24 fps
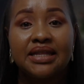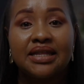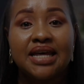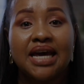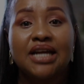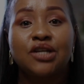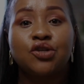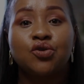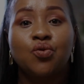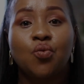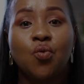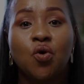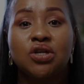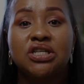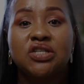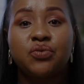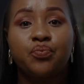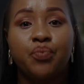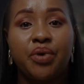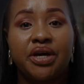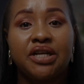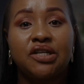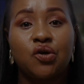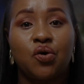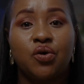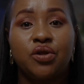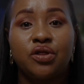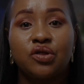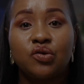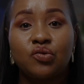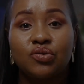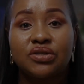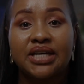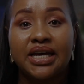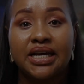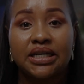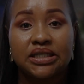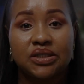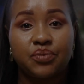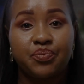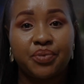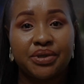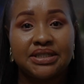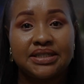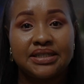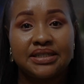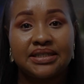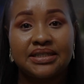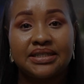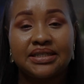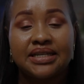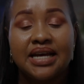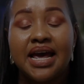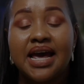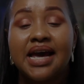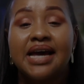that you want spent on those expenses.